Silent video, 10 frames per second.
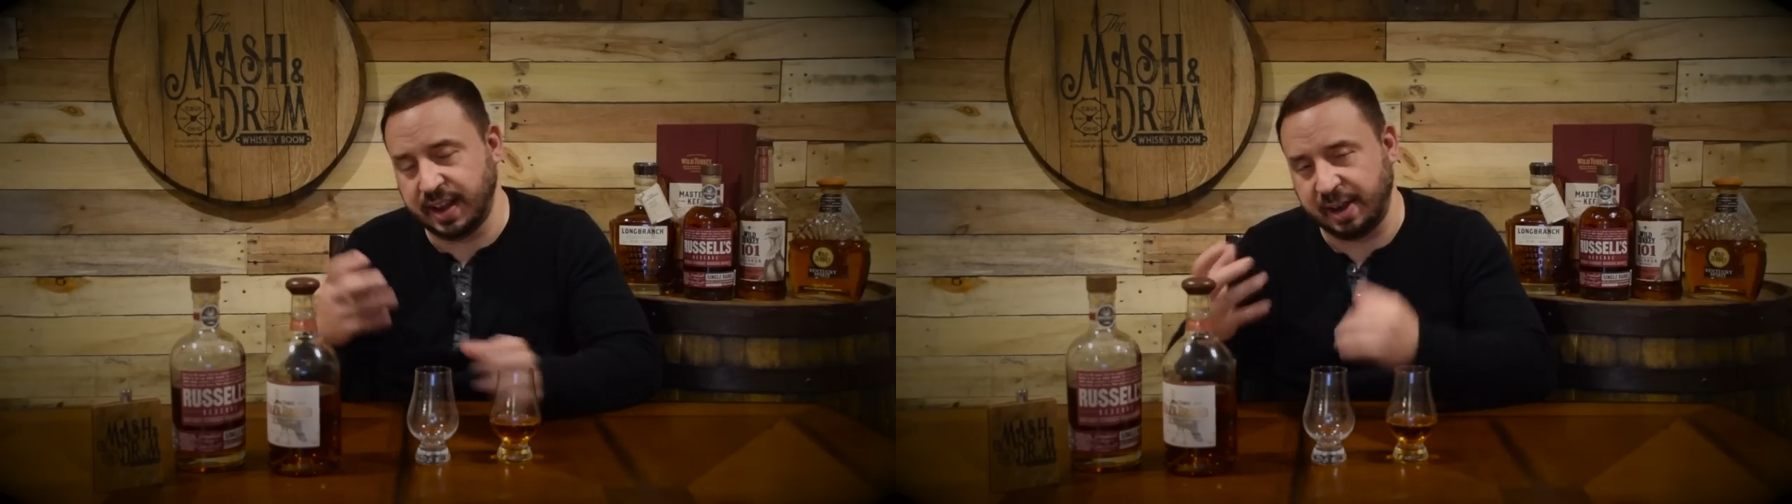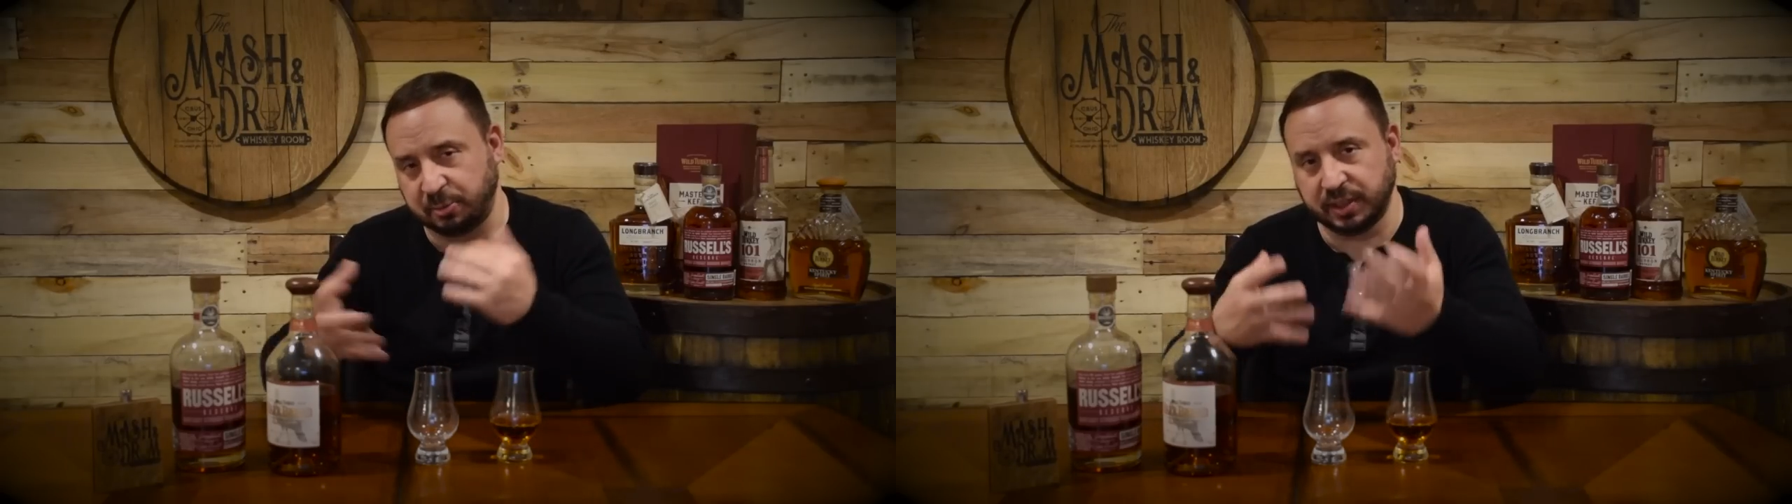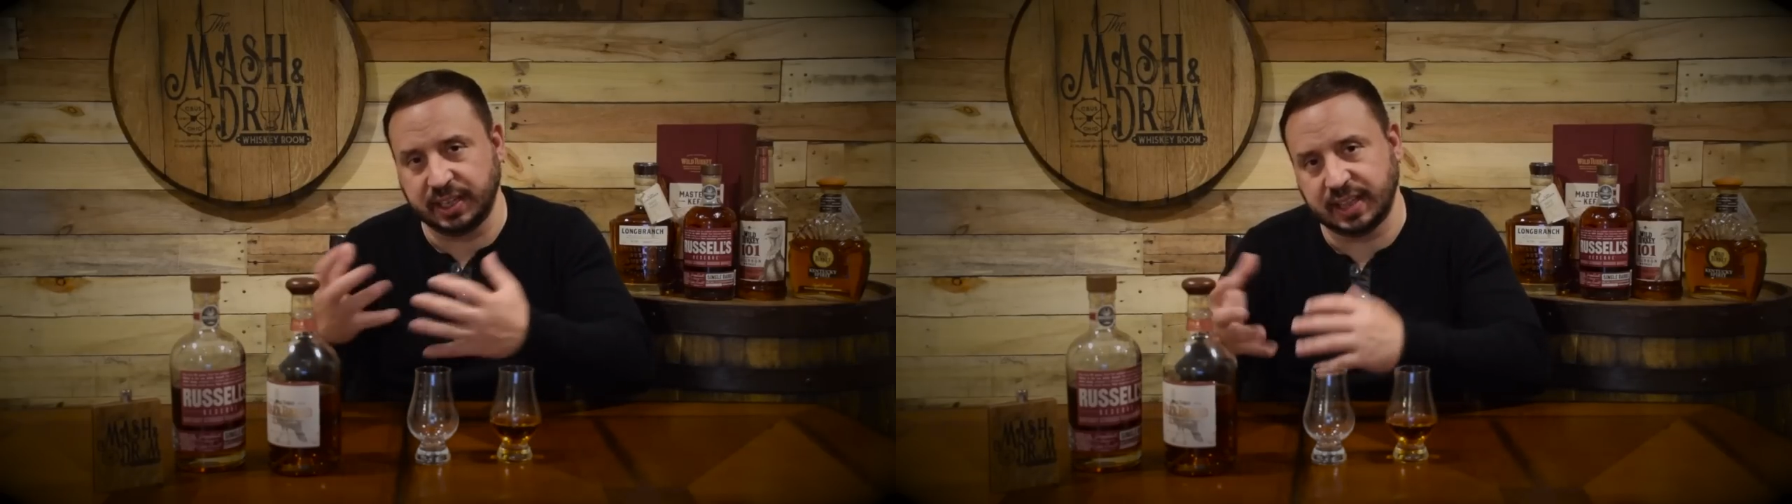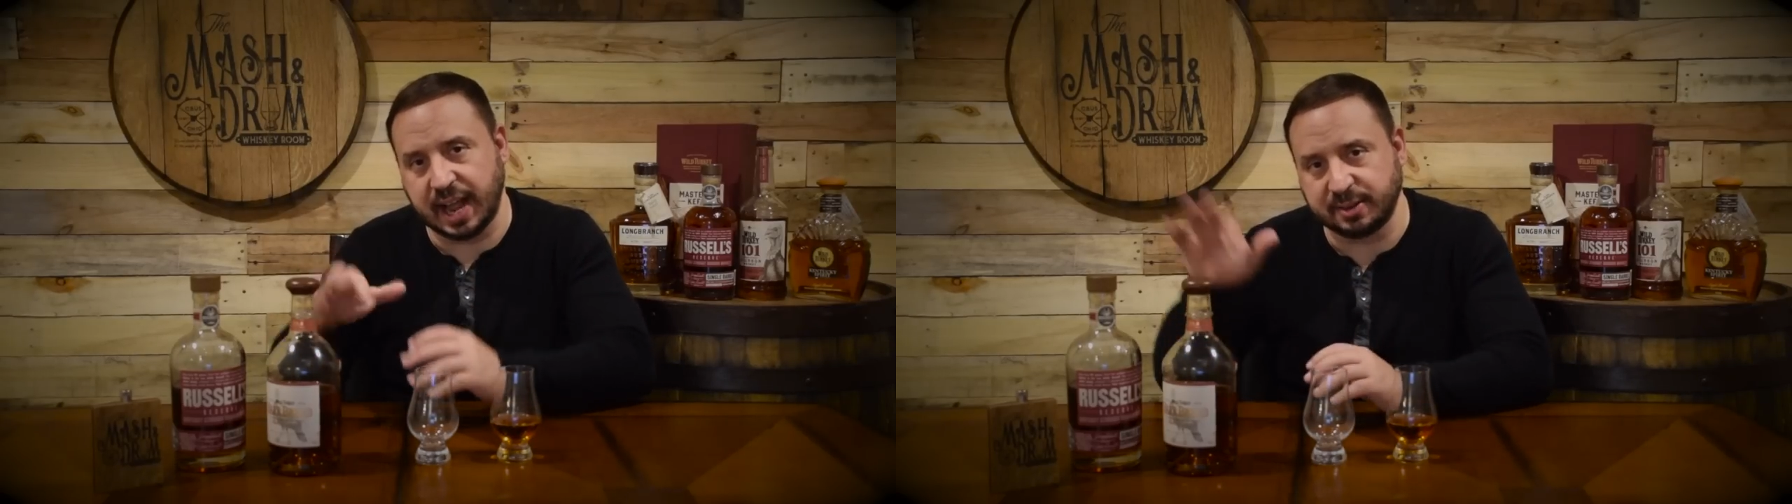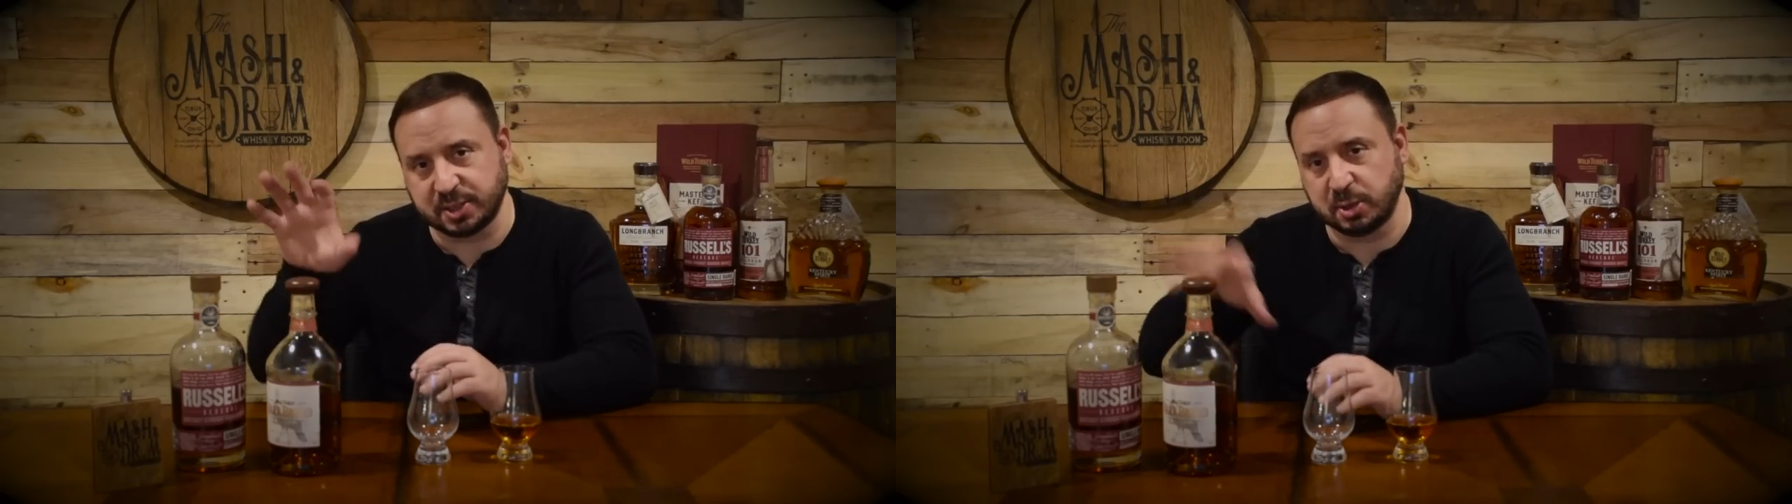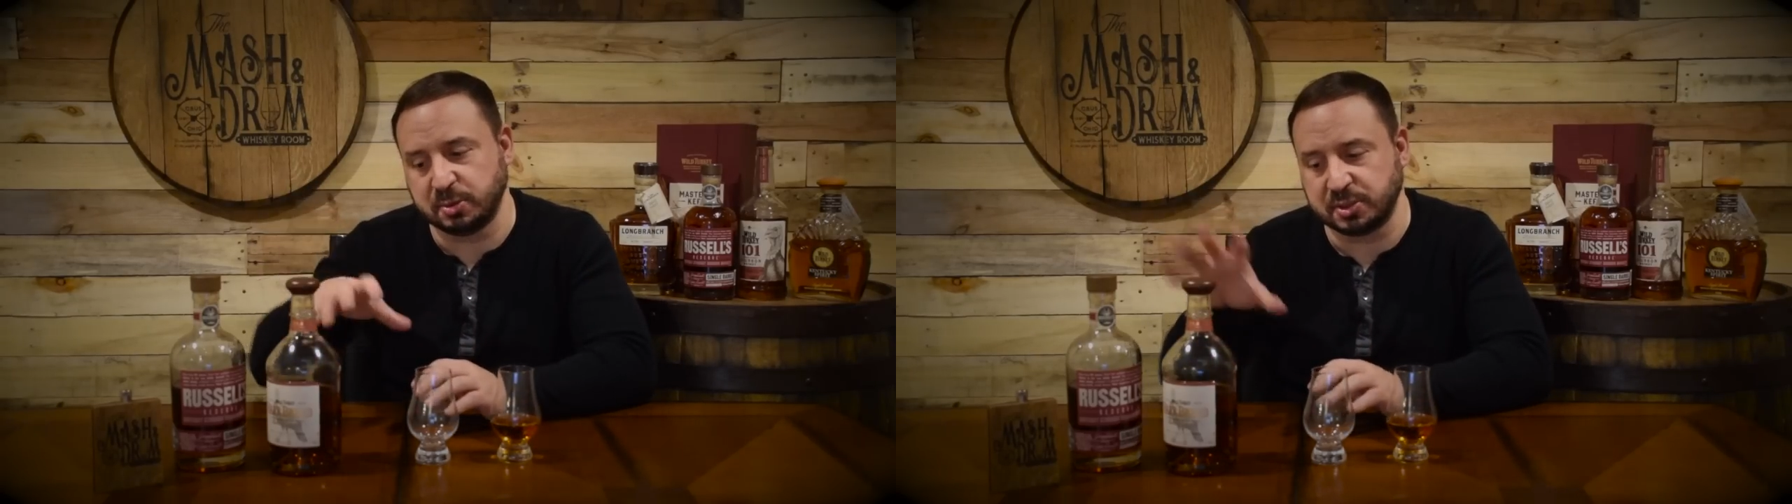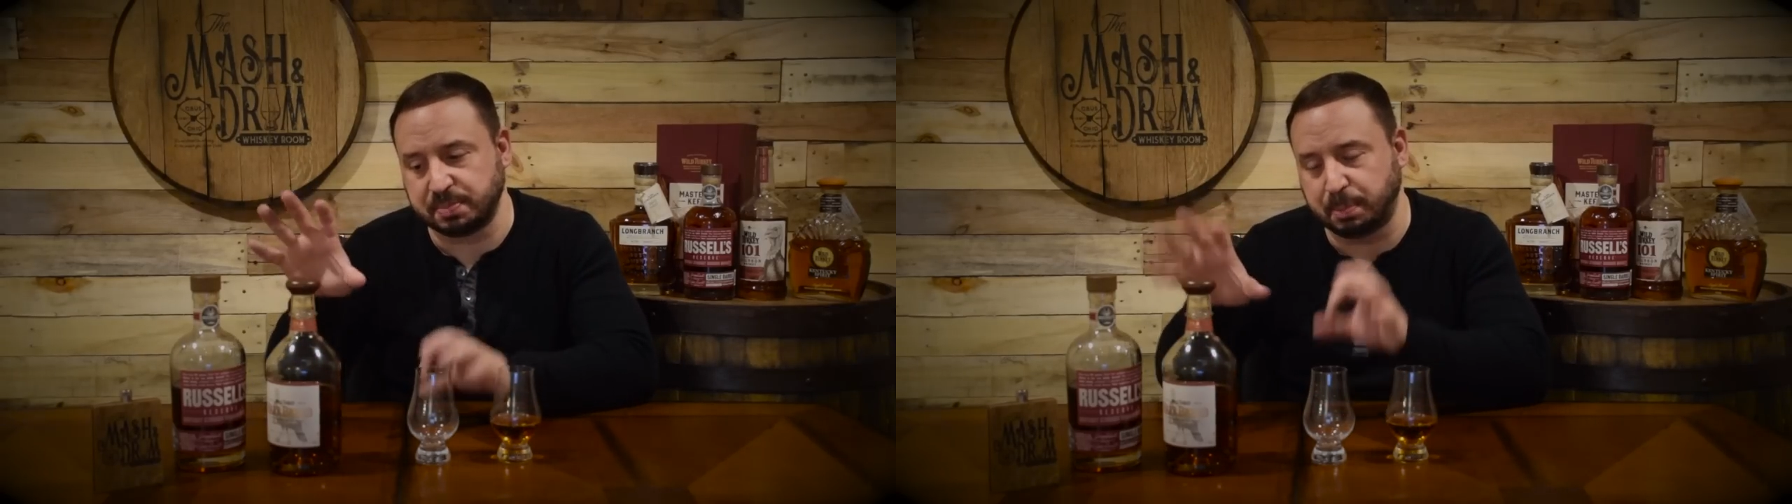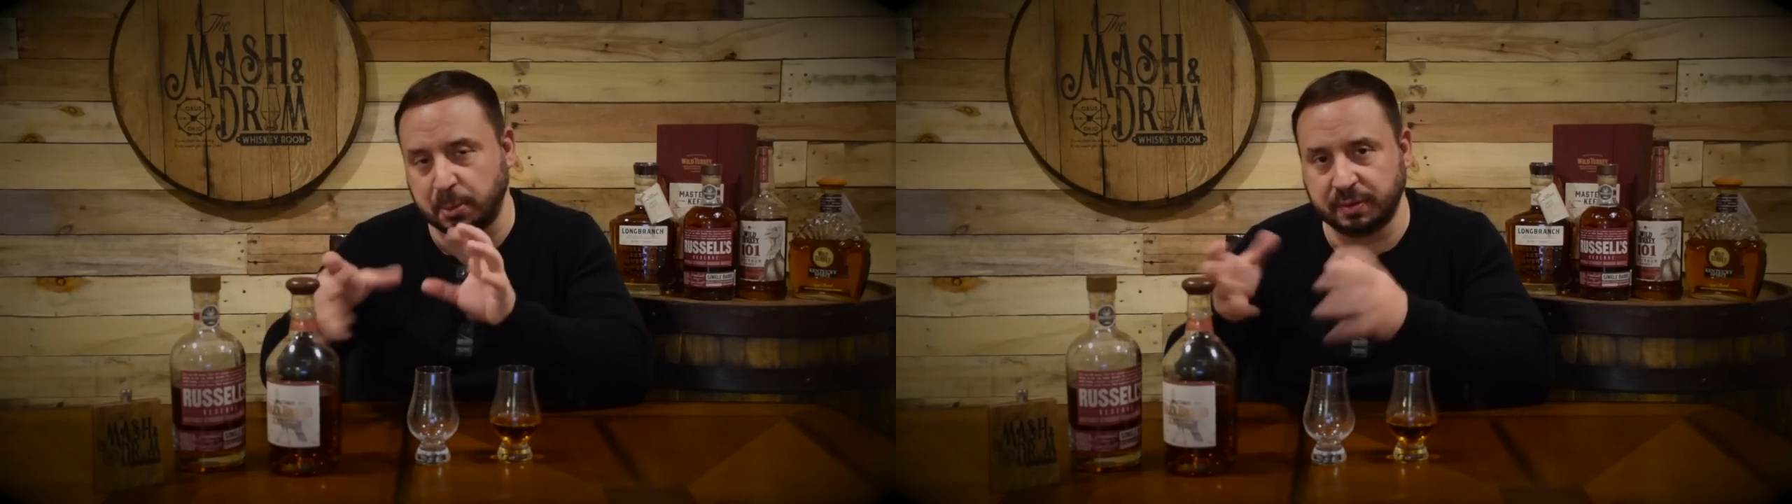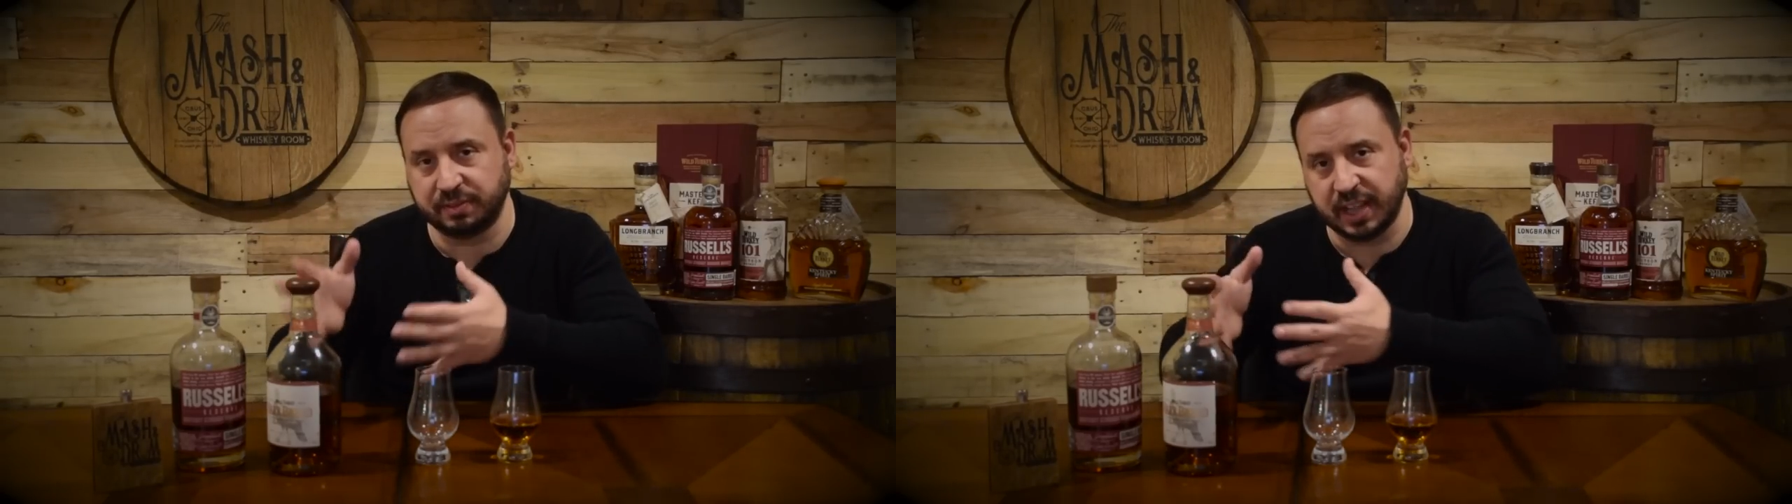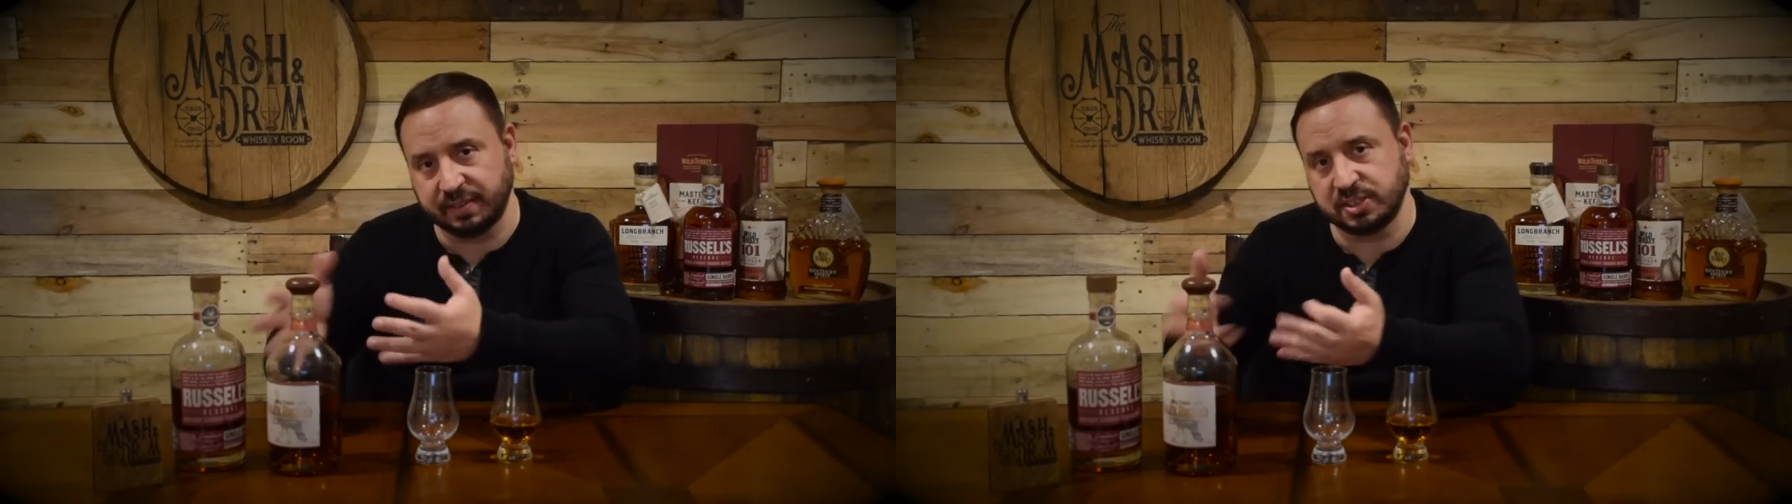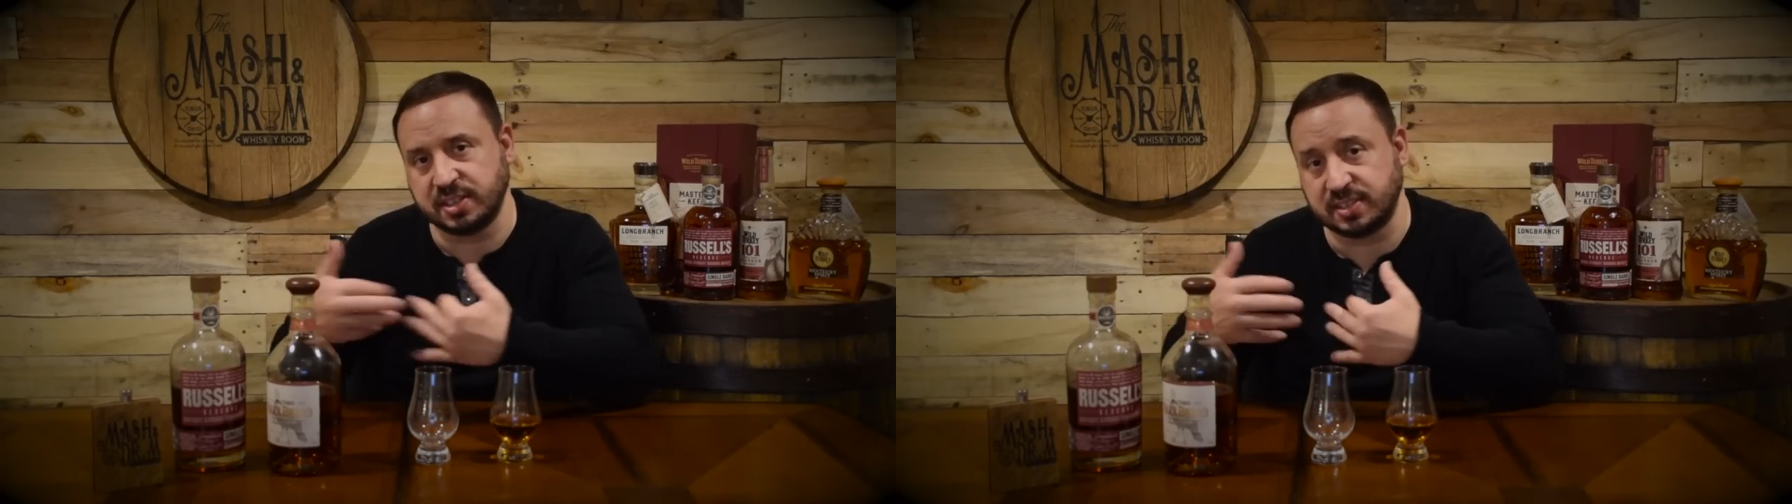and really allows those bourbon flavors